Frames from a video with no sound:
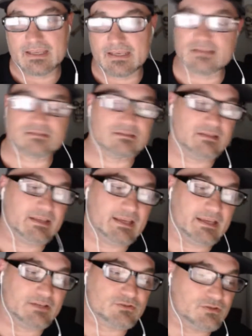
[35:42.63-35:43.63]
easily
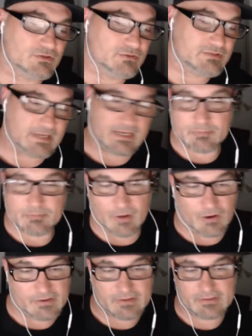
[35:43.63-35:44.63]
introduce any
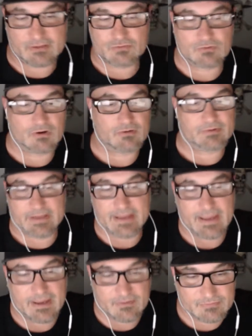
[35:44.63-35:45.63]
party that you already
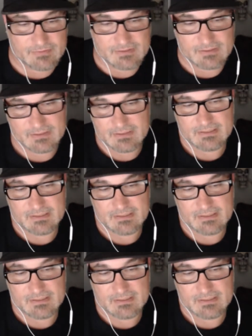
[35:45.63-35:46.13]
have. It's a